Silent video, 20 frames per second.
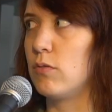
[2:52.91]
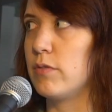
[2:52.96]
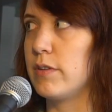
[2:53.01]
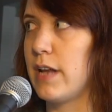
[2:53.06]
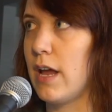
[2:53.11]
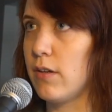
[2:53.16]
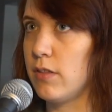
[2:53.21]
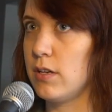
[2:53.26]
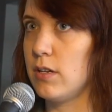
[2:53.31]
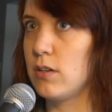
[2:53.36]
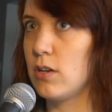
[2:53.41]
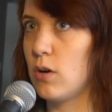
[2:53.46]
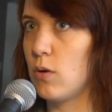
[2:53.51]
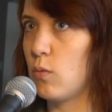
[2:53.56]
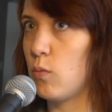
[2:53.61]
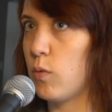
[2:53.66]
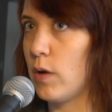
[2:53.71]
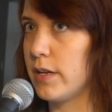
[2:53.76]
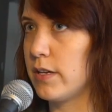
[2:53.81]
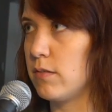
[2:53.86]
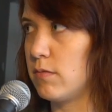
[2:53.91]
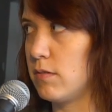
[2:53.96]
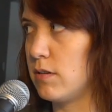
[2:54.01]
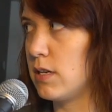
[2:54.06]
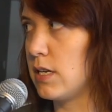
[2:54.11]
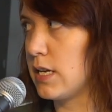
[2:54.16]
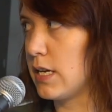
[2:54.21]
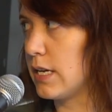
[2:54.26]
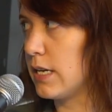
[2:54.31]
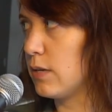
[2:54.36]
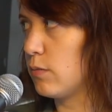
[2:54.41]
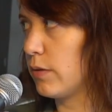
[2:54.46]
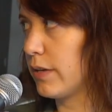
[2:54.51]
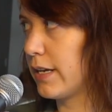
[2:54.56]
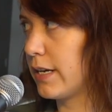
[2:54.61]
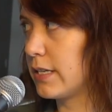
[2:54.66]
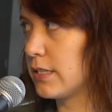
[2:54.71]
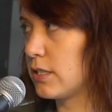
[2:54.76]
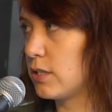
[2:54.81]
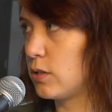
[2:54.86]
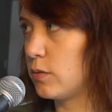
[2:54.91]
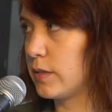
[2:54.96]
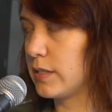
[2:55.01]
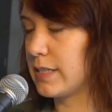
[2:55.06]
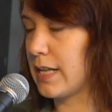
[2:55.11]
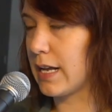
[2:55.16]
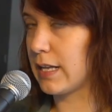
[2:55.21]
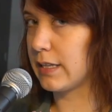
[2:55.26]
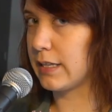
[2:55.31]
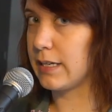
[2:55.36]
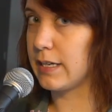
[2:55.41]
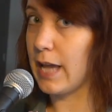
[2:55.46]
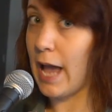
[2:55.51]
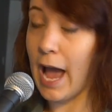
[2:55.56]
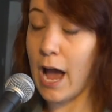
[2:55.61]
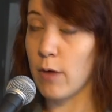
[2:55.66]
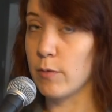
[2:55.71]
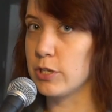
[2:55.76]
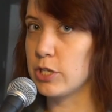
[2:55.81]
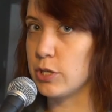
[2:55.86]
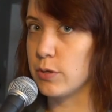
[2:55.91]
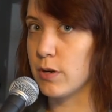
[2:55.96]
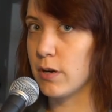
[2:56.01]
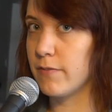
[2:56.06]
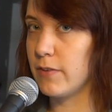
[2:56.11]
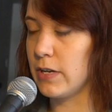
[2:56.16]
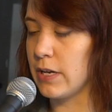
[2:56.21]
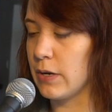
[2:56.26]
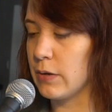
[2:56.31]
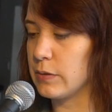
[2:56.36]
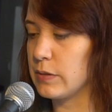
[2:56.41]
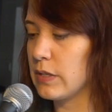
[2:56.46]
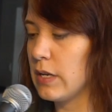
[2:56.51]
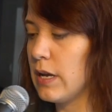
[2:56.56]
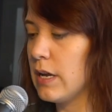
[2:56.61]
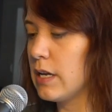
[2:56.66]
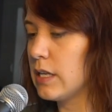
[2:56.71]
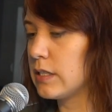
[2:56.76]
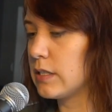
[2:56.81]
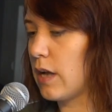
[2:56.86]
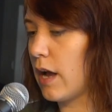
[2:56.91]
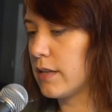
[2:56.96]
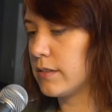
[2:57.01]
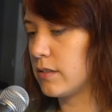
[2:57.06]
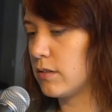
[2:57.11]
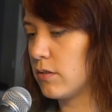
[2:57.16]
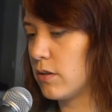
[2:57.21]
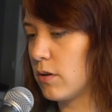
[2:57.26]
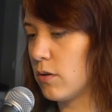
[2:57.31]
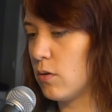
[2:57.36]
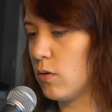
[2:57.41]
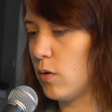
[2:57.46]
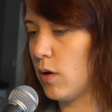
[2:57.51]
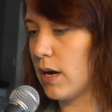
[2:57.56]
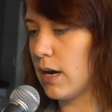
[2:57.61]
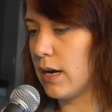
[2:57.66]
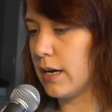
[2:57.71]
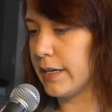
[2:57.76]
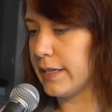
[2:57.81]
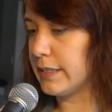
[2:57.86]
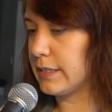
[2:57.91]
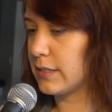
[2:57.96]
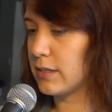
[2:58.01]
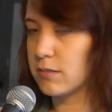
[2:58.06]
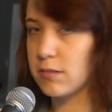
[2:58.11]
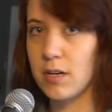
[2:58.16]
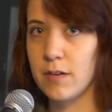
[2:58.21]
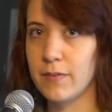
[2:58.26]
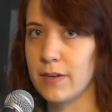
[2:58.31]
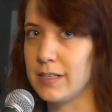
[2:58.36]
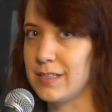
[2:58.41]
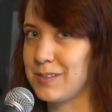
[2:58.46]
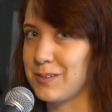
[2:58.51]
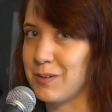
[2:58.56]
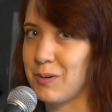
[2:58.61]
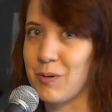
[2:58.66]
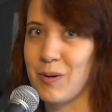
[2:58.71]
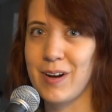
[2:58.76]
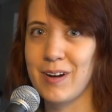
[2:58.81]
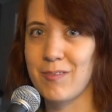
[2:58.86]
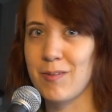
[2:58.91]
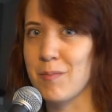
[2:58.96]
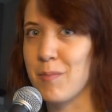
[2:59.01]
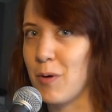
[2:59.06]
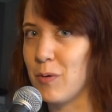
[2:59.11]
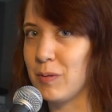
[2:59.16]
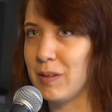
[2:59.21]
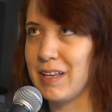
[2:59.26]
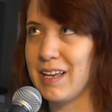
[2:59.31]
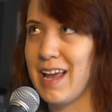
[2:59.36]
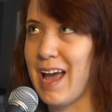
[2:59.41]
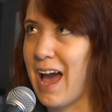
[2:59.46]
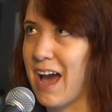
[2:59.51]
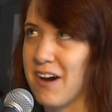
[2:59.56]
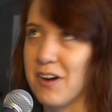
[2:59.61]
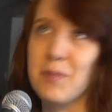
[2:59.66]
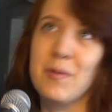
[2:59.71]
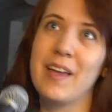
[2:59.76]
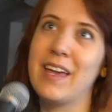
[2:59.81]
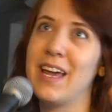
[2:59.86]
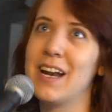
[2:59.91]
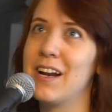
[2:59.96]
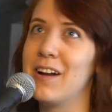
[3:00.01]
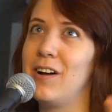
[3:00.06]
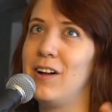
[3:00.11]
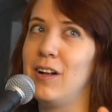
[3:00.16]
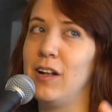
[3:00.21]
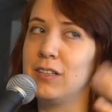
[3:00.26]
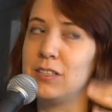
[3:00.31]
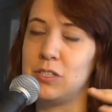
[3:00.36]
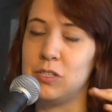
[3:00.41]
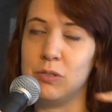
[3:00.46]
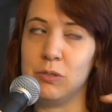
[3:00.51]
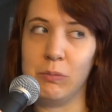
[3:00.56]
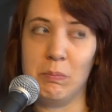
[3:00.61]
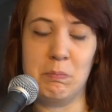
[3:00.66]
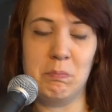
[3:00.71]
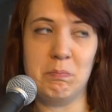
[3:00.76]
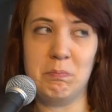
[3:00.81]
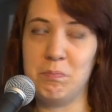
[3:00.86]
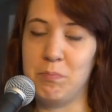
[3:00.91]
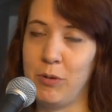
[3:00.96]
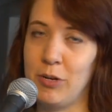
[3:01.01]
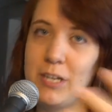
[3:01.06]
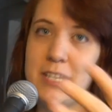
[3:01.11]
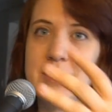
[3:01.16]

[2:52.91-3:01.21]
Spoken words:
now that you know what you need, we'll get into exactly how we shoot our videos. So as you know, it's three of us recording remotely. How do we get it all to put it